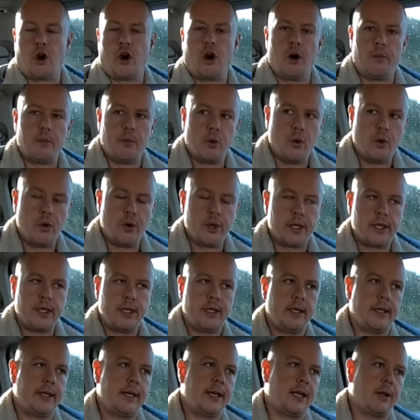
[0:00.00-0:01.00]

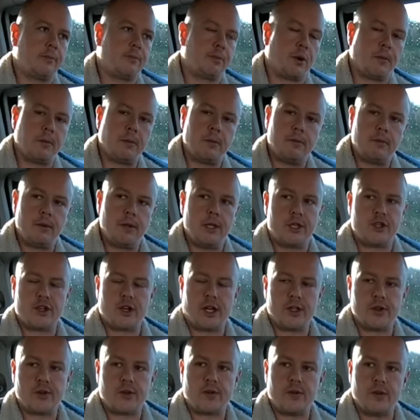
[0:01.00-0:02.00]
cardboard. Then I'll probably
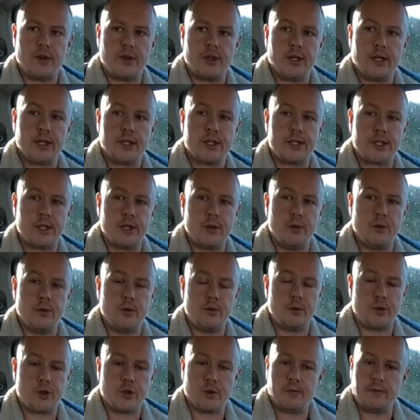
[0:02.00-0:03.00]
transfer that
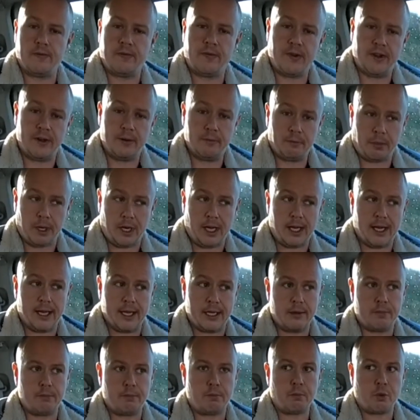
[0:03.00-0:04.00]
to some thin
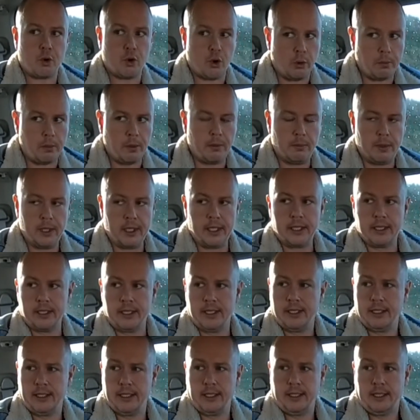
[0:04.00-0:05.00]
ply. Probably.